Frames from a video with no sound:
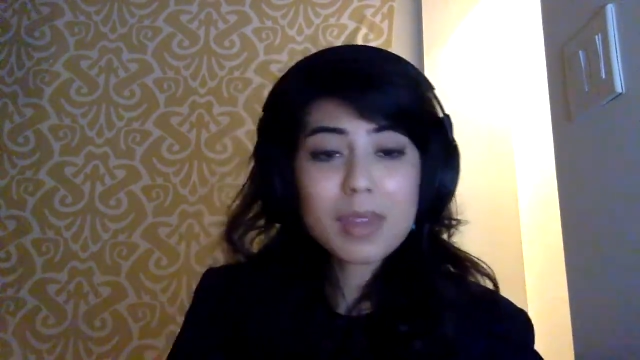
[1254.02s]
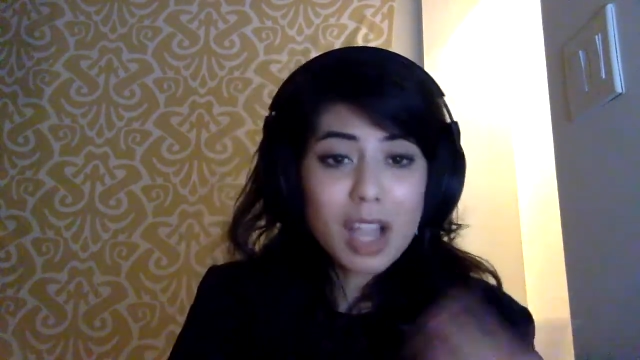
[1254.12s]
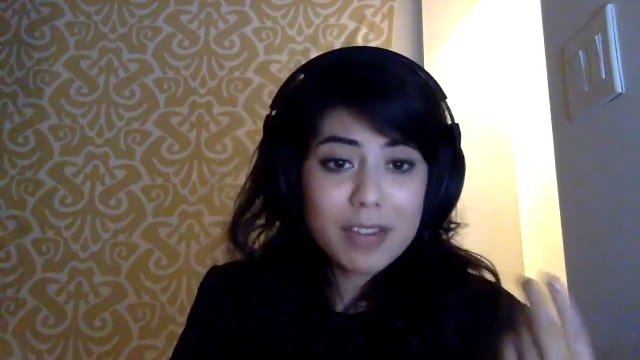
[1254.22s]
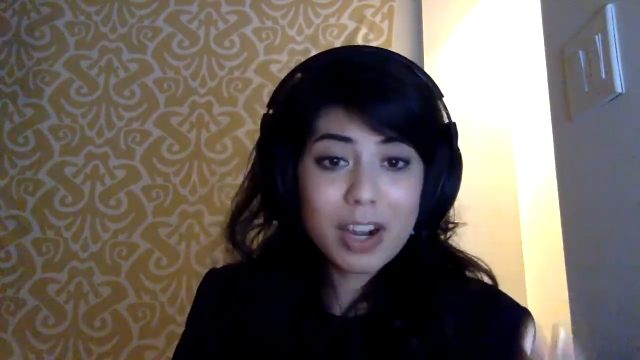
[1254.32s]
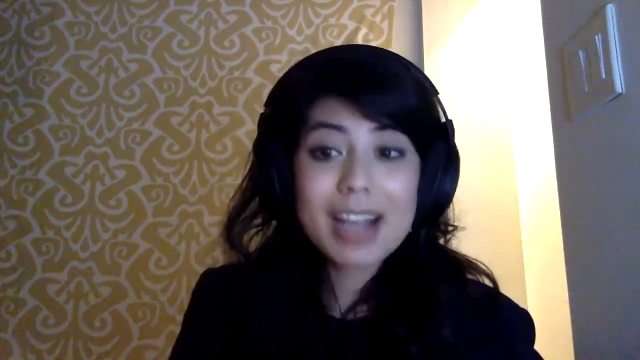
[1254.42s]

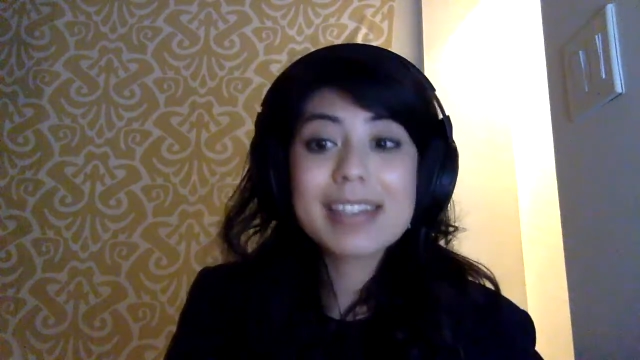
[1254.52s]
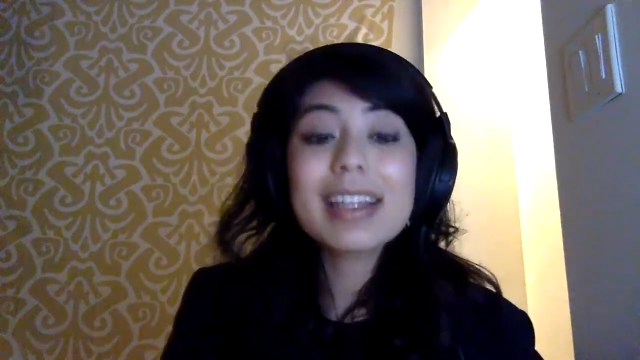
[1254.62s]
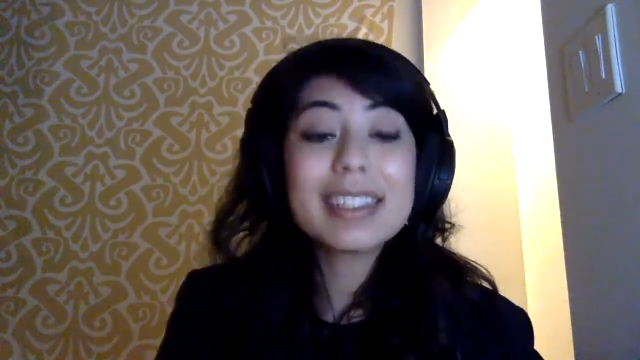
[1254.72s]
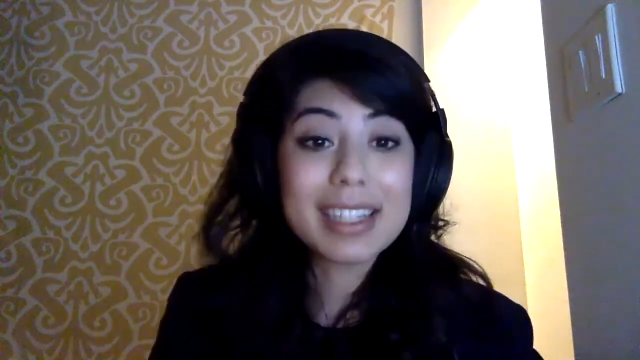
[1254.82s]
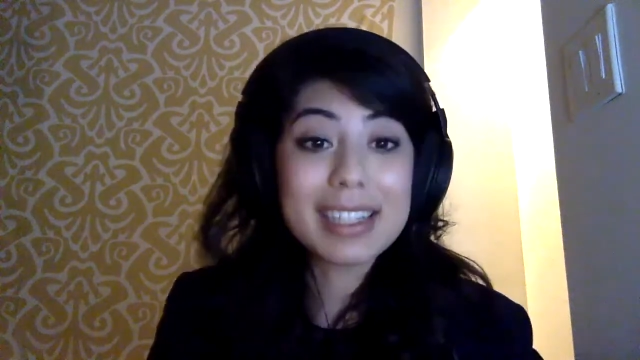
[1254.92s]
of our
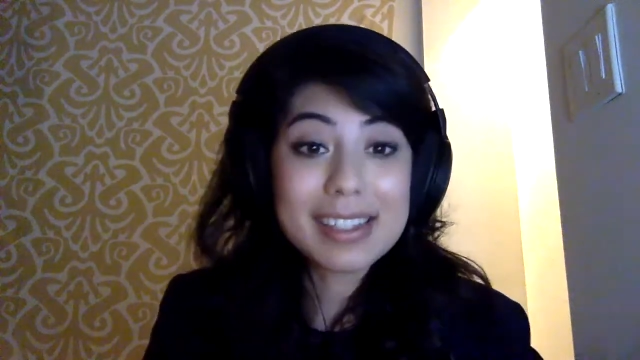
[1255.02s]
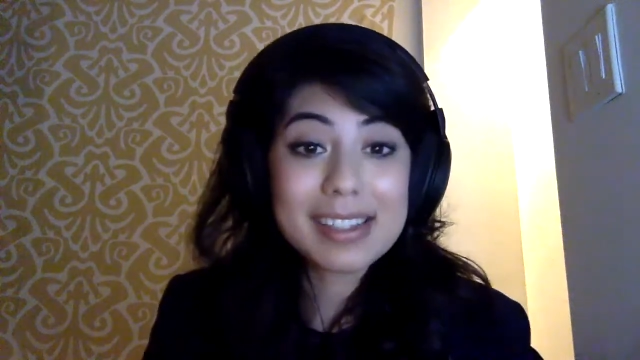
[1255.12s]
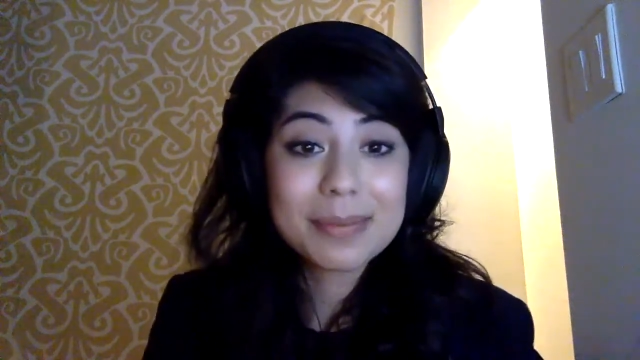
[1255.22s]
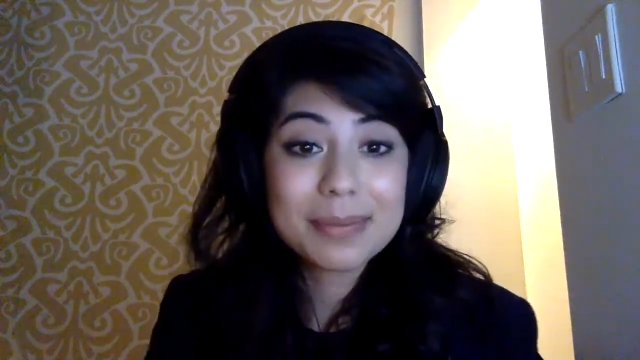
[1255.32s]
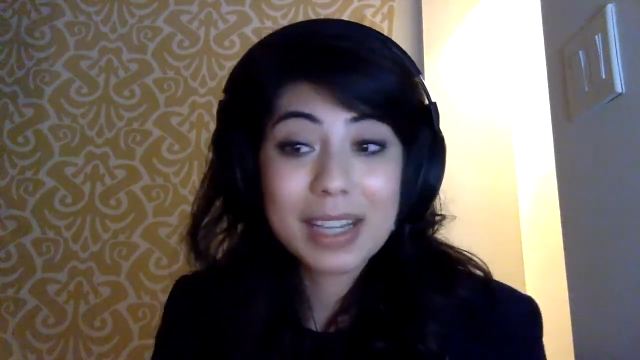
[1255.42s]

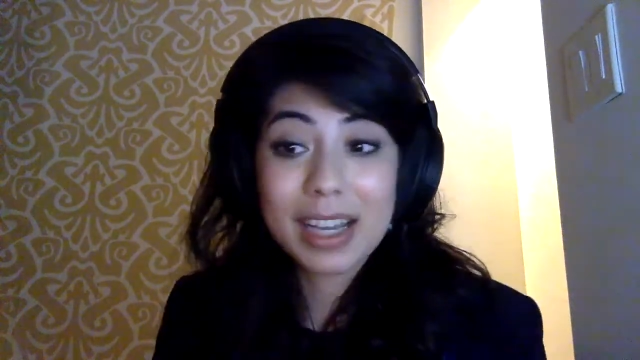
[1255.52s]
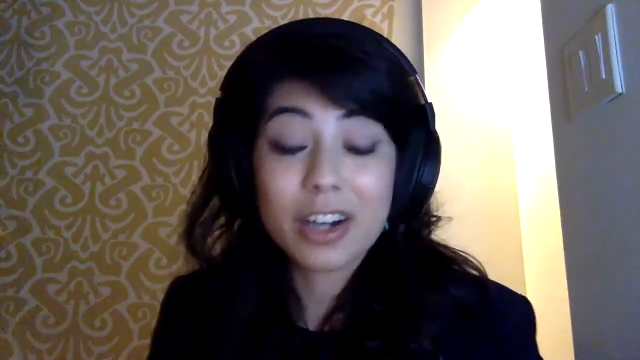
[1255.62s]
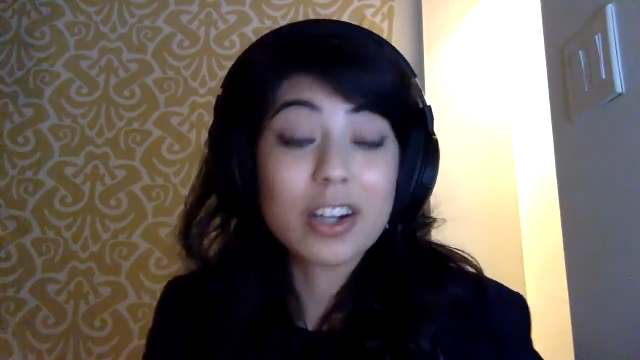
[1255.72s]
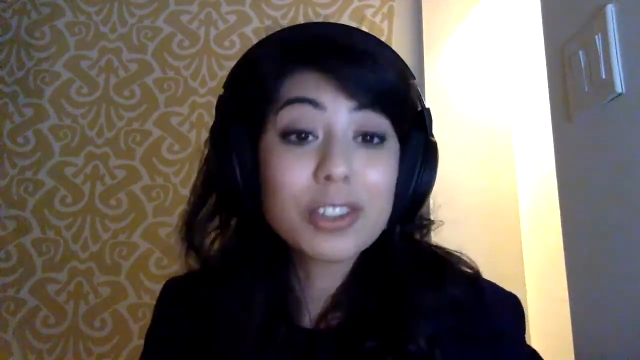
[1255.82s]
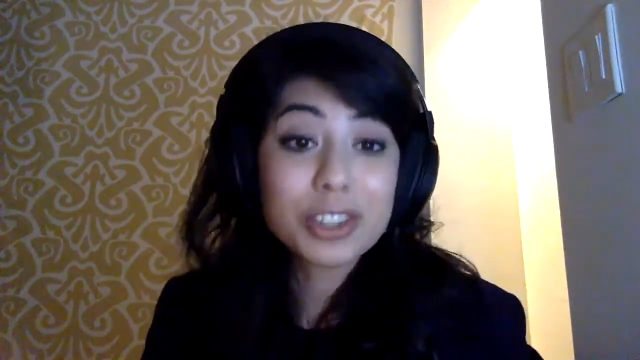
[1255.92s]
identities and
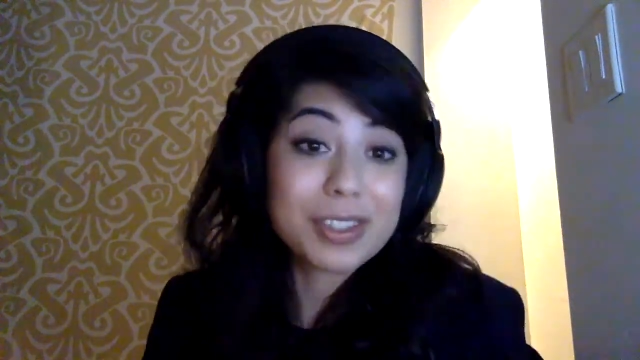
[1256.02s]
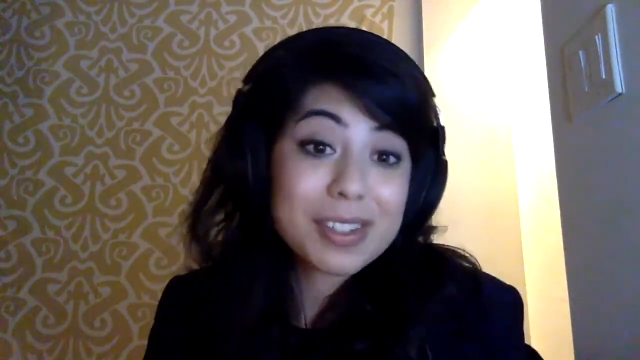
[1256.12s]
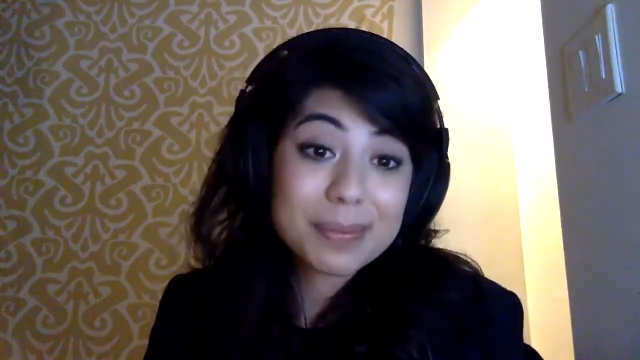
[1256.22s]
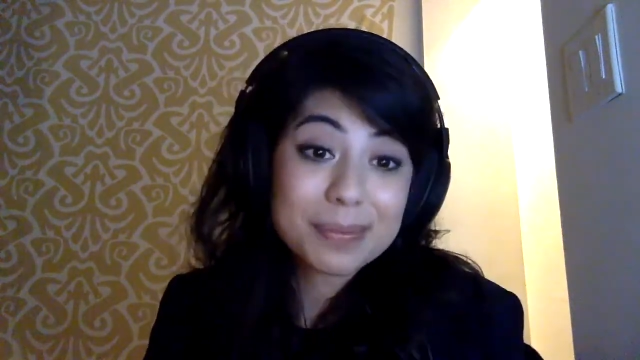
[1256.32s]
our cultures?